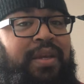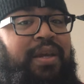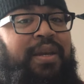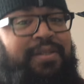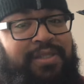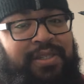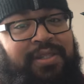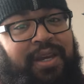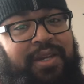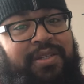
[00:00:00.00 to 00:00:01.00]

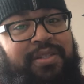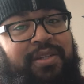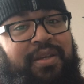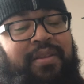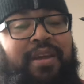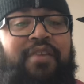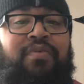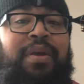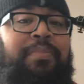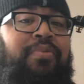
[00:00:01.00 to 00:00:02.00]
instantaneously. That's what
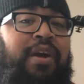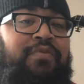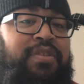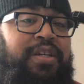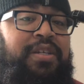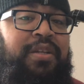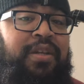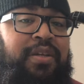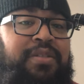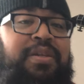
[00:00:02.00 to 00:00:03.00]
improvisation
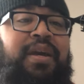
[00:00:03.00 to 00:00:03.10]
is.